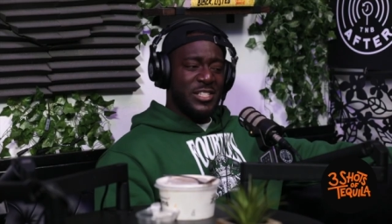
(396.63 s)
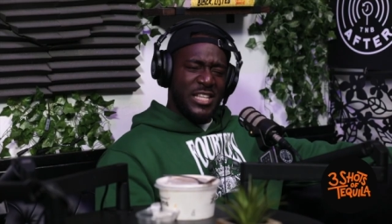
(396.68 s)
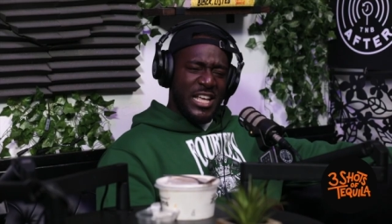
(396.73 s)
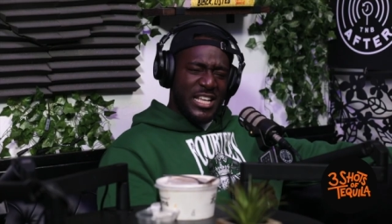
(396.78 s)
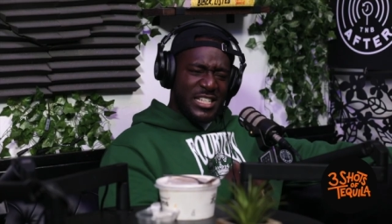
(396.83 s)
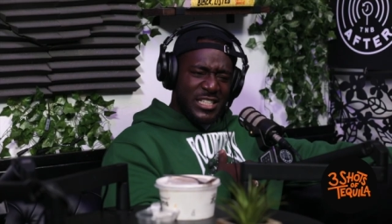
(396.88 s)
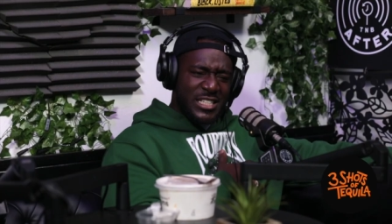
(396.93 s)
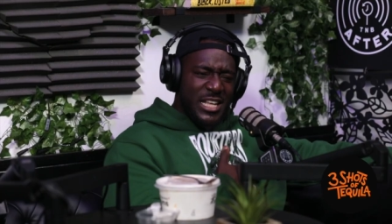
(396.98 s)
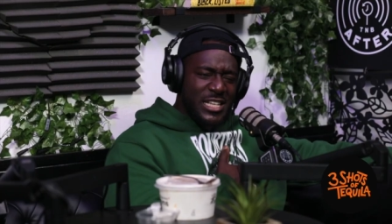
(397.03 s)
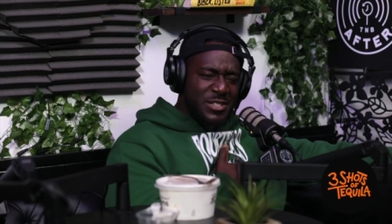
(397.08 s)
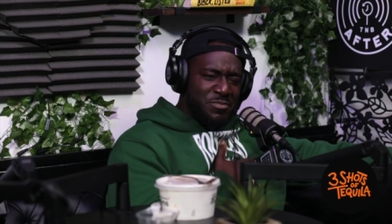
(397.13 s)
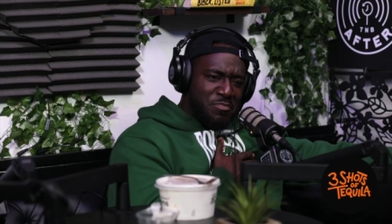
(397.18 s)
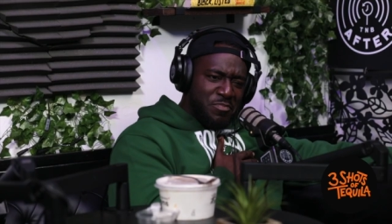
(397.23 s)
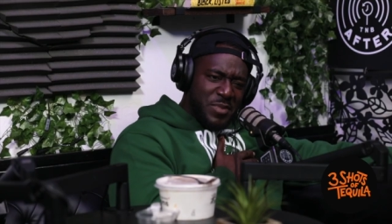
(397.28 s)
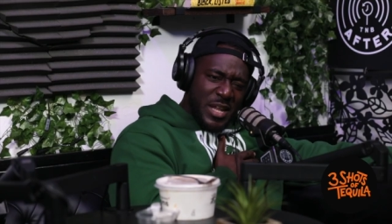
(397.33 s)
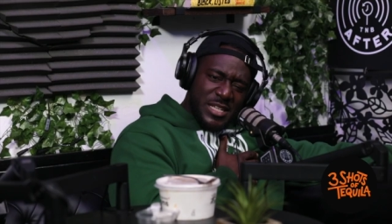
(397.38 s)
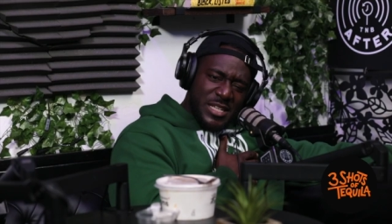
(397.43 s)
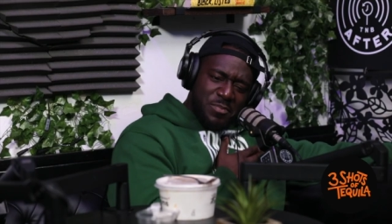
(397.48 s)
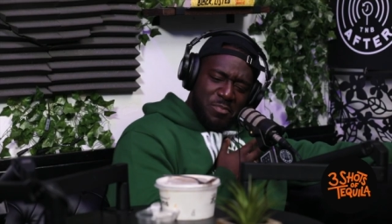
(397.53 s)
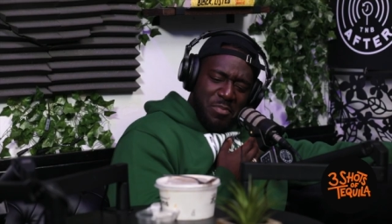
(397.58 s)
there's, there's,
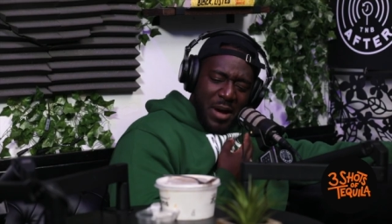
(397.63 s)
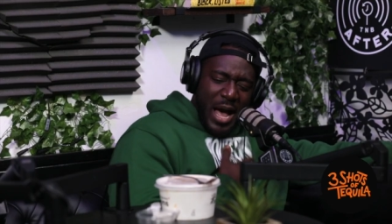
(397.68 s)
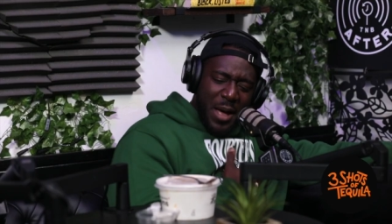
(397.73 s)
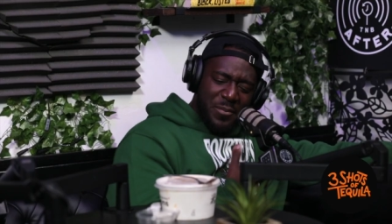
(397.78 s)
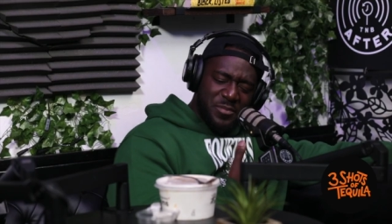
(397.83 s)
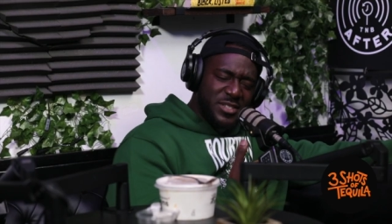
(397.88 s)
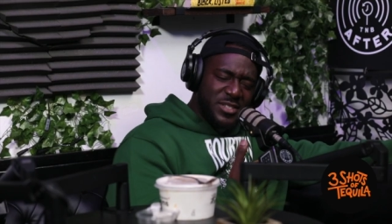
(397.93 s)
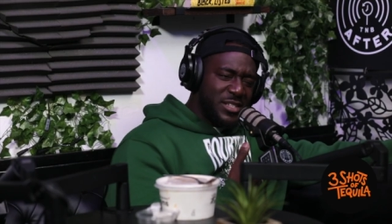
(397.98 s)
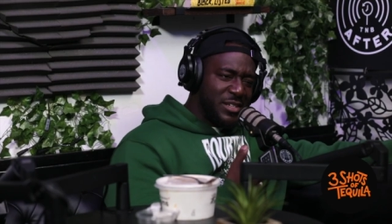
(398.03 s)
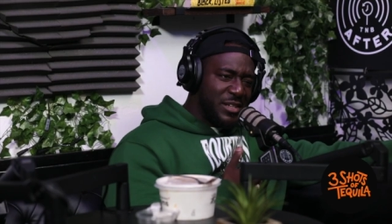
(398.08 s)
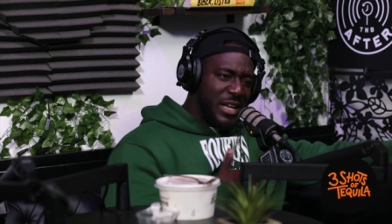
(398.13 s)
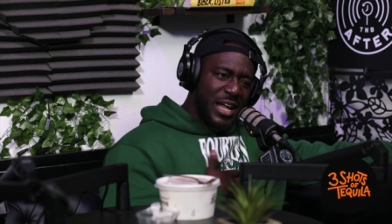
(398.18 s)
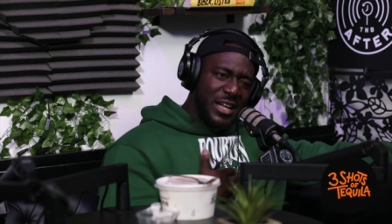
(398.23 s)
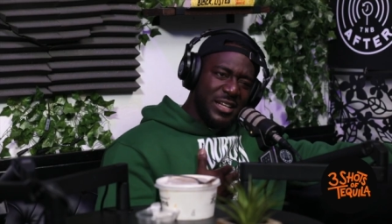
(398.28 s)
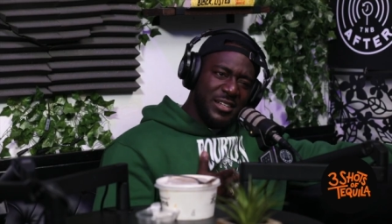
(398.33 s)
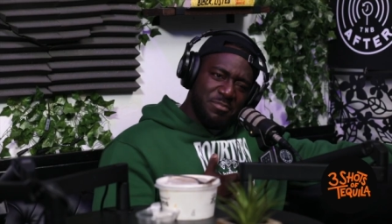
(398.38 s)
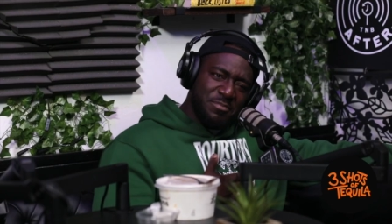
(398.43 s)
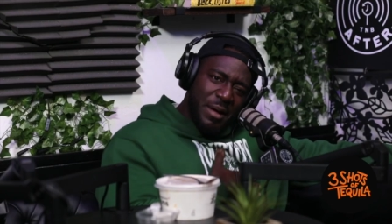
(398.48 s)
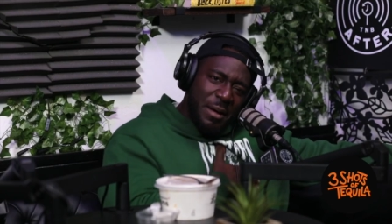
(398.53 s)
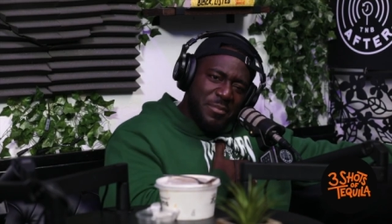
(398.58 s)
there's Baps. Like,
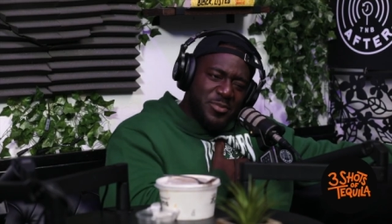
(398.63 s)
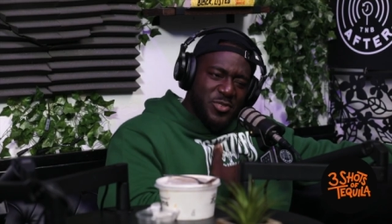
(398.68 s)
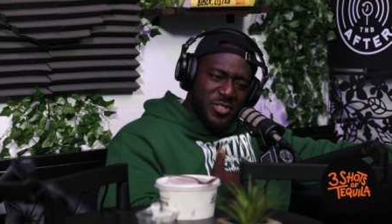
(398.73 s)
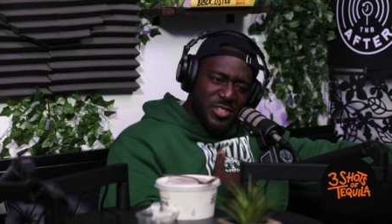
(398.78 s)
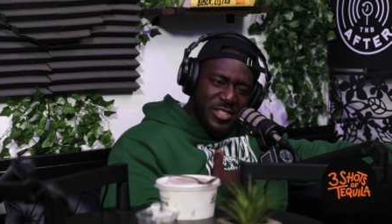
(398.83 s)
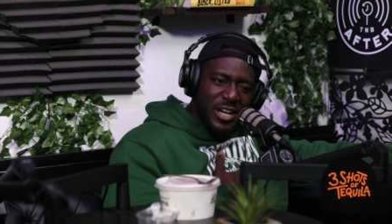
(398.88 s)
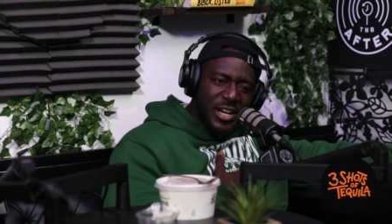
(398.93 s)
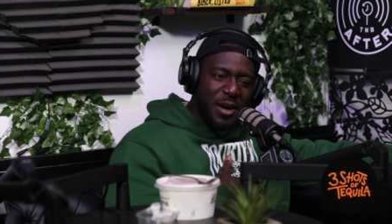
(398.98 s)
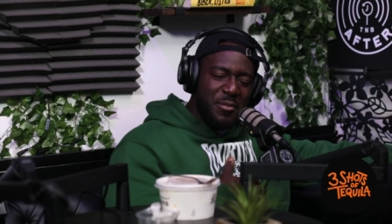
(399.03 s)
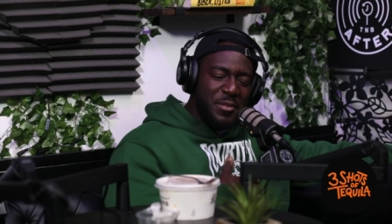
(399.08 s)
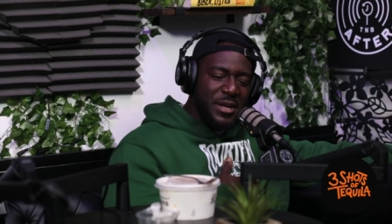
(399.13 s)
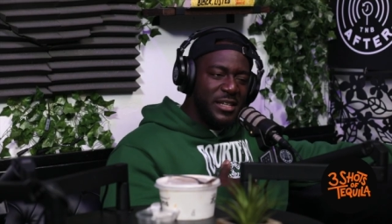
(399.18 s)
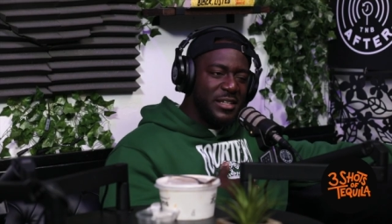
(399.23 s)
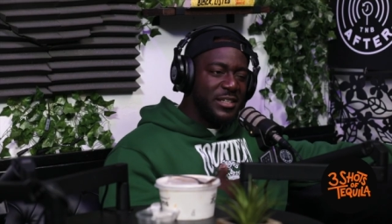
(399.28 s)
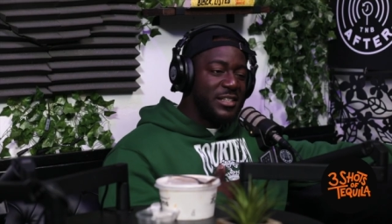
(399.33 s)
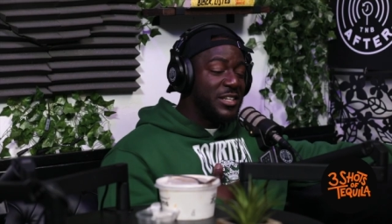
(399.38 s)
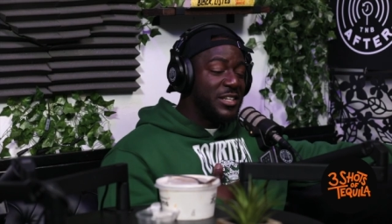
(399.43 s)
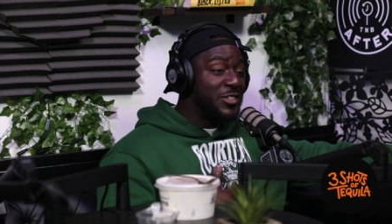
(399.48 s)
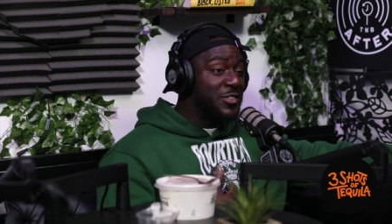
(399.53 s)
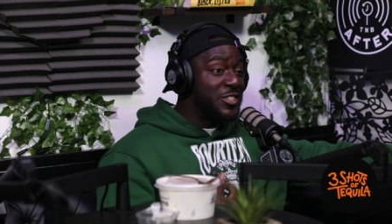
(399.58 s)
Baps was, you know what I mean?
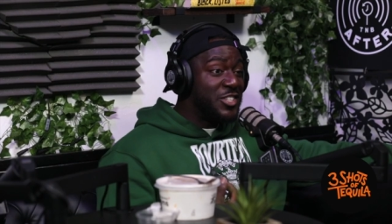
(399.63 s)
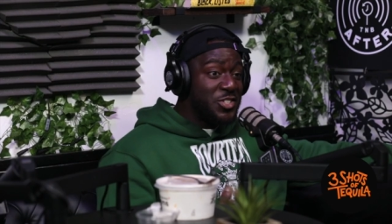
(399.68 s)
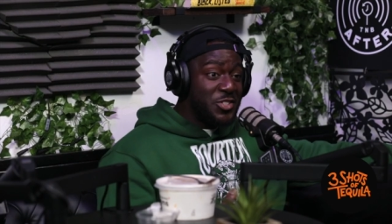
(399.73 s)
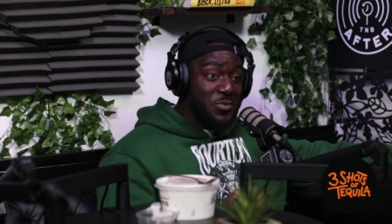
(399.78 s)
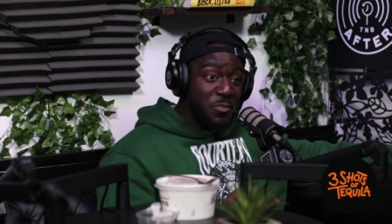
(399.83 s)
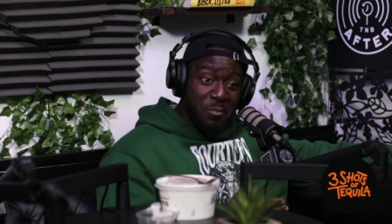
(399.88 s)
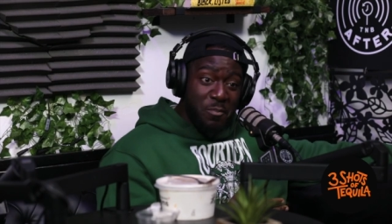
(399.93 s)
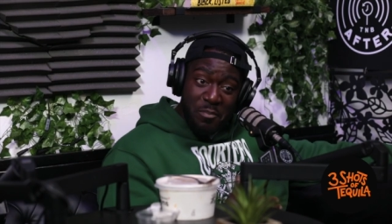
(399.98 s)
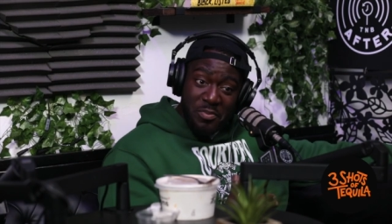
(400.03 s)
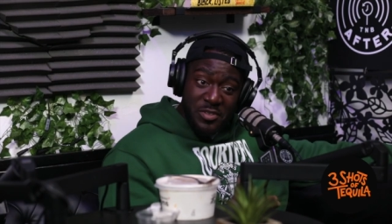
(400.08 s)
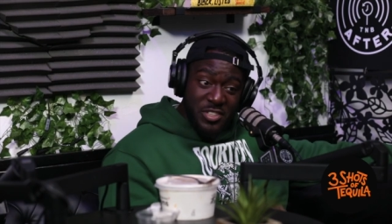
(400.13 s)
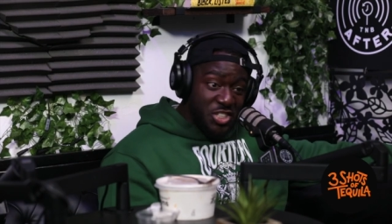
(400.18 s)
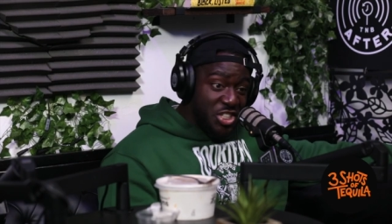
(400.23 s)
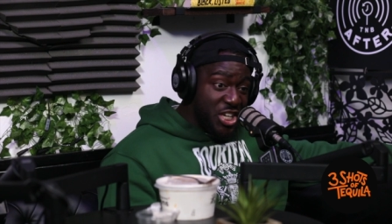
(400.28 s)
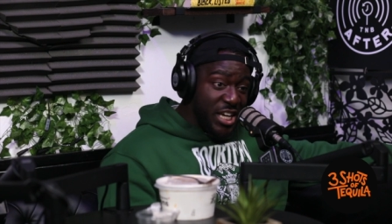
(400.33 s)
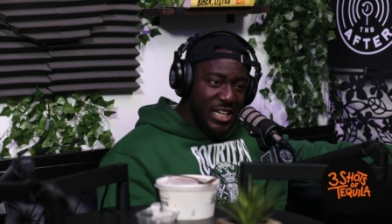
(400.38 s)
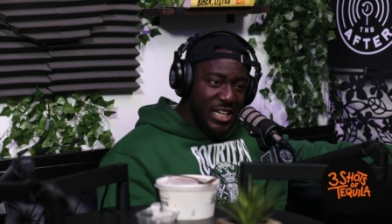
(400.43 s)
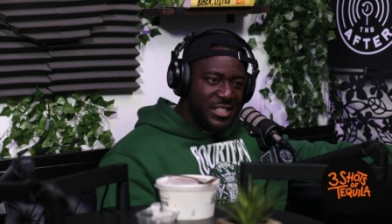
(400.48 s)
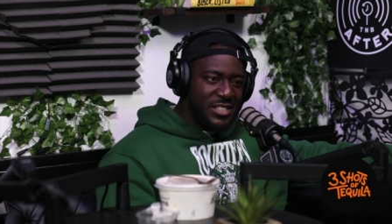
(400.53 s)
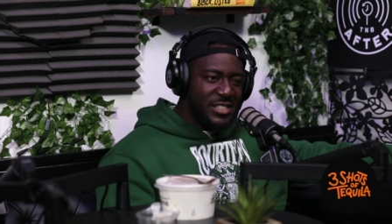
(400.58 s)

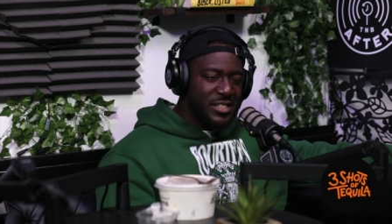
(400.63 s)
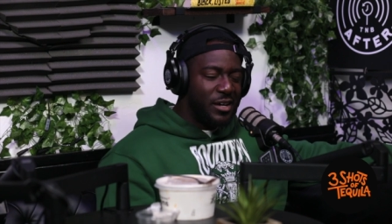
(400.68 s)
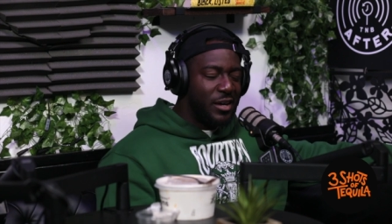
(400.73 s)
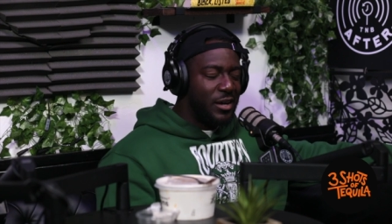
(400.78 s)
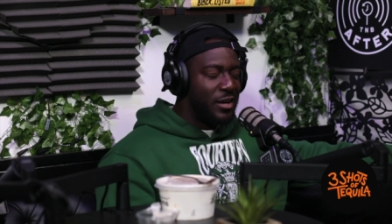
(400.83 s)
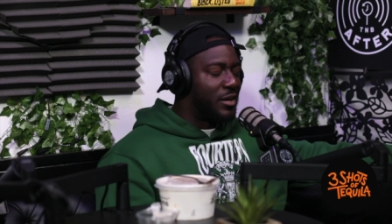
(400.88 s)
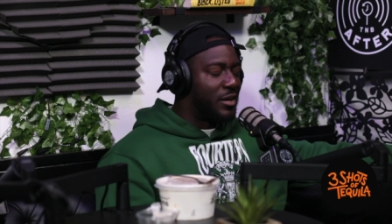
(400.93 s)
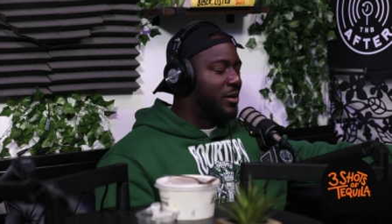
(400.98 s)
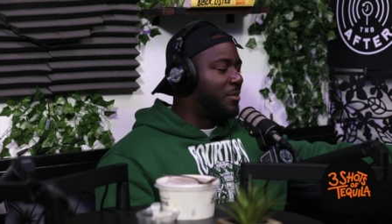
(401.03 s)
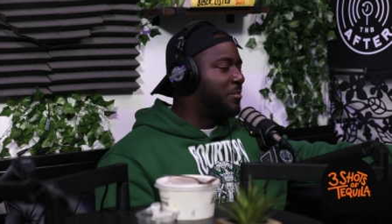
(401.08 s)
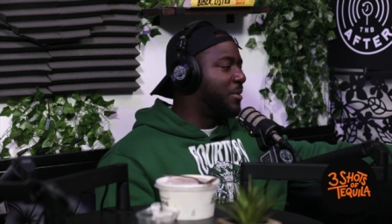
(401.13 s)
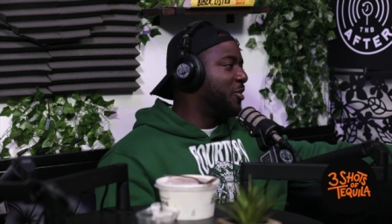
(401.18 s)
Cheeks. Oh,